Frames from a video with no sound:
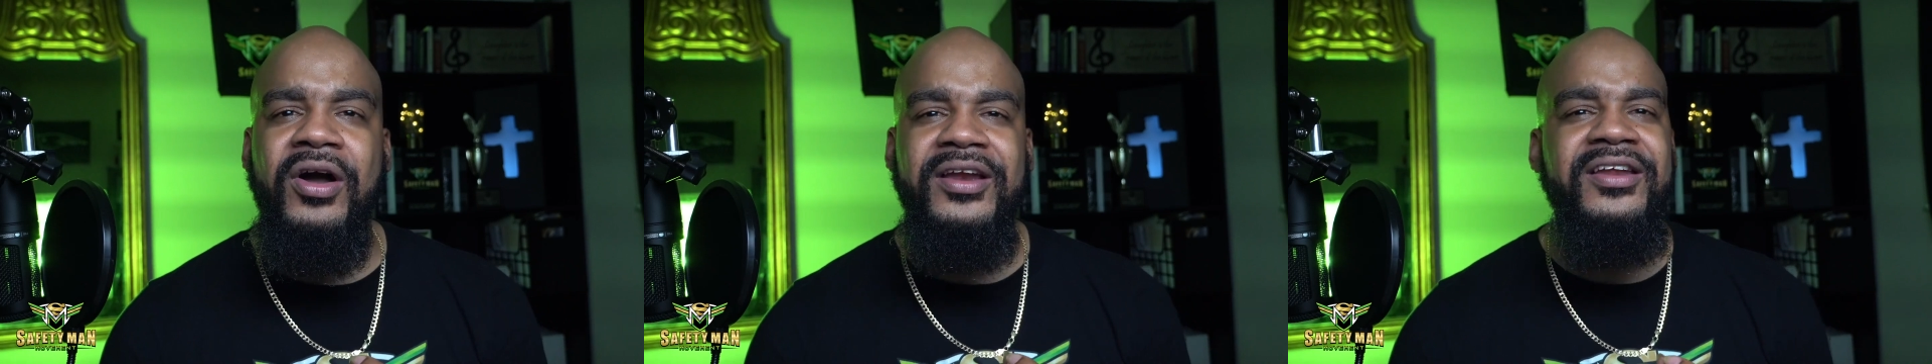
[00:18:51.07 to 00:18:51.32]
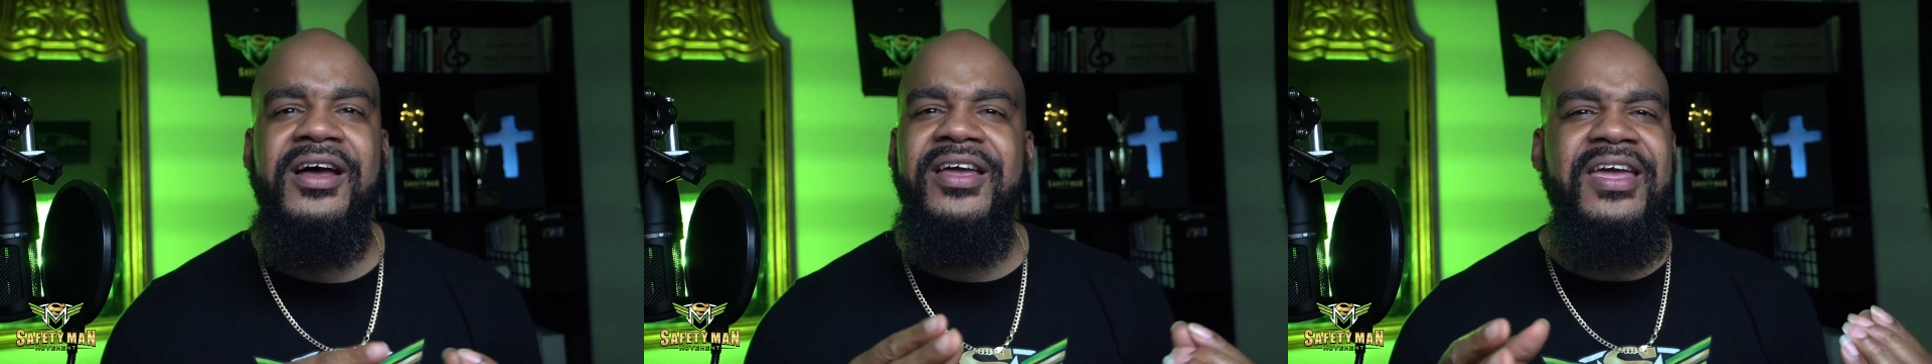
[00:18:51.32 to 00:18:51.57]
And
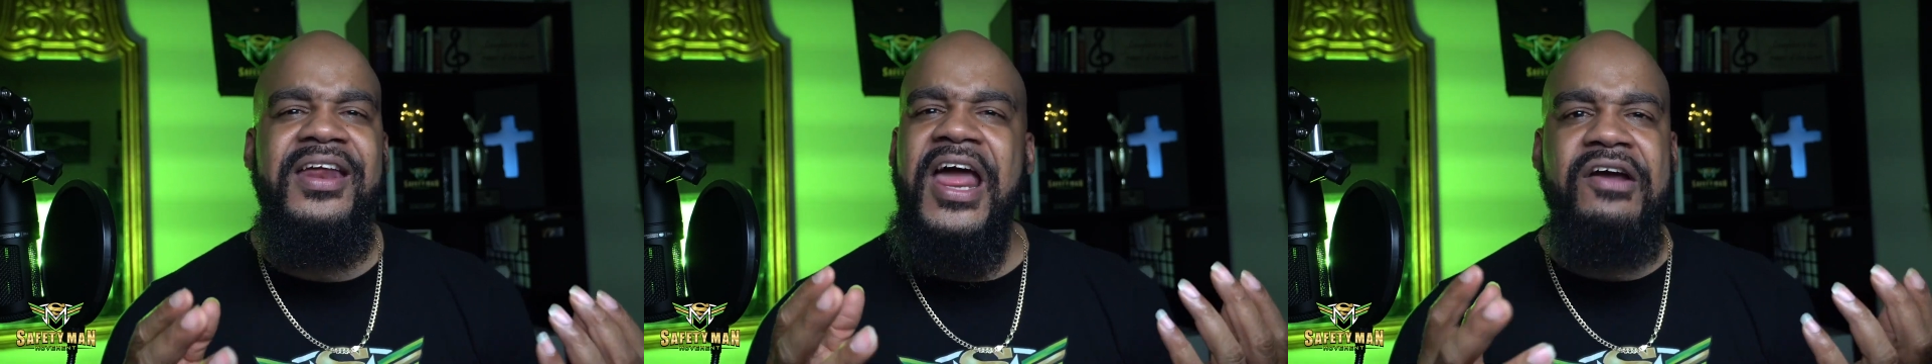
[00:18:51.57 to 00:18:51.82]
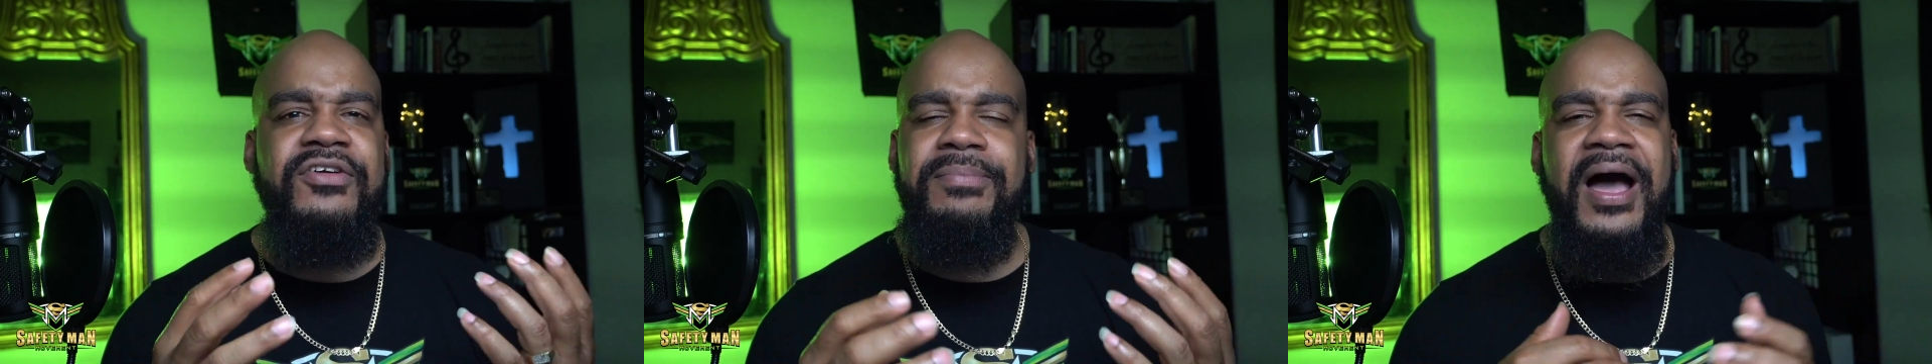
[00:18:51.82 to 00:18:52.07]
again,
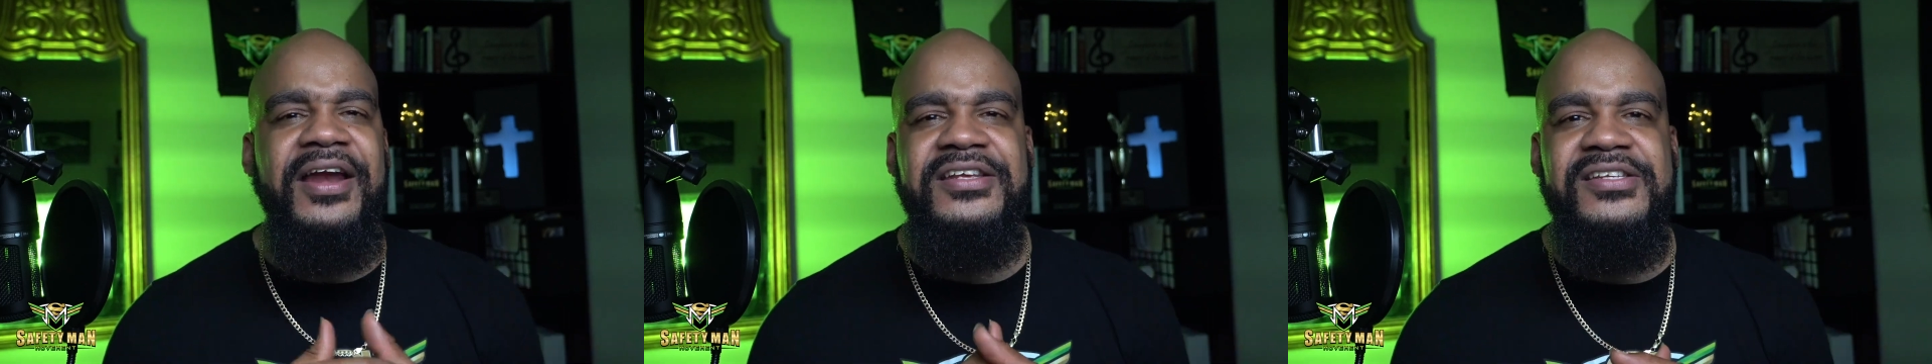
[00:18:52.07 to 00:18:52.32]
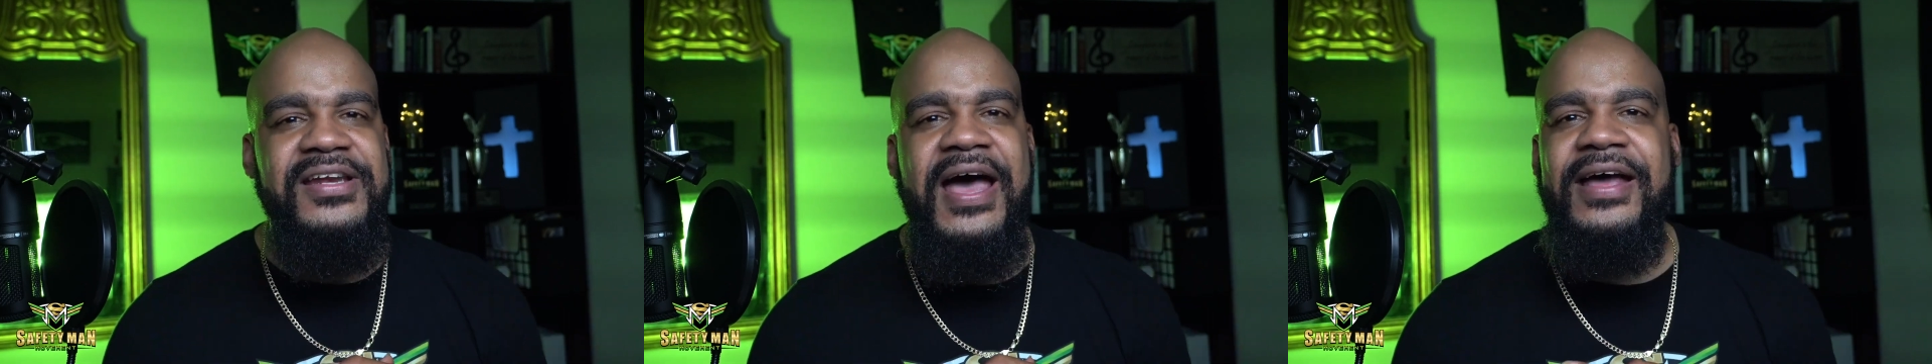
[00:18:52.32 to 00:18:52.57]
everybody's
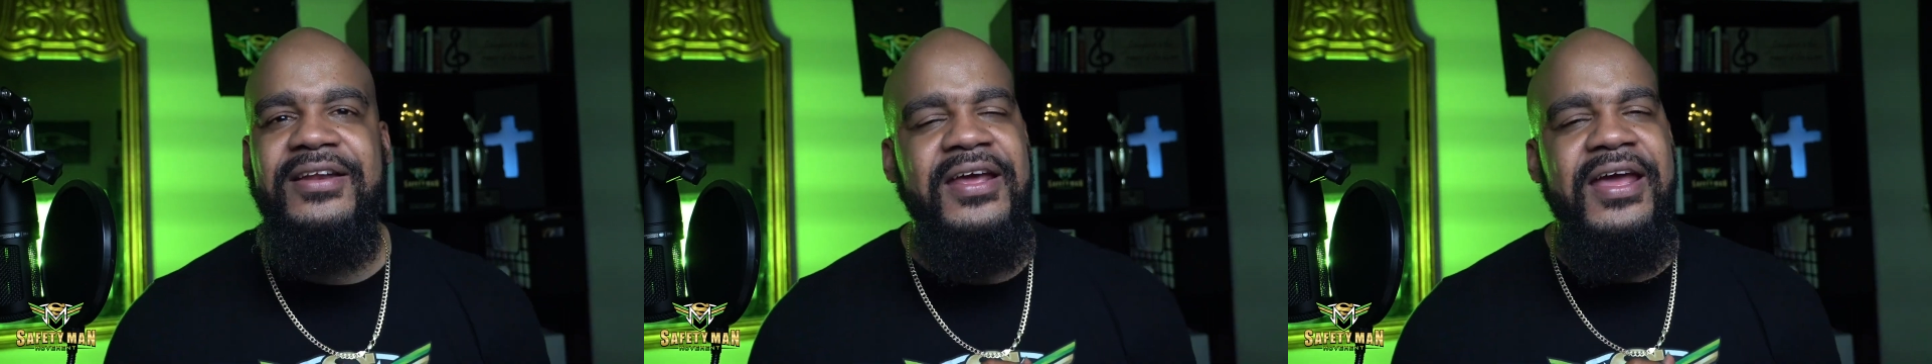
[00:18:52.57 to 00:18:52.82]
not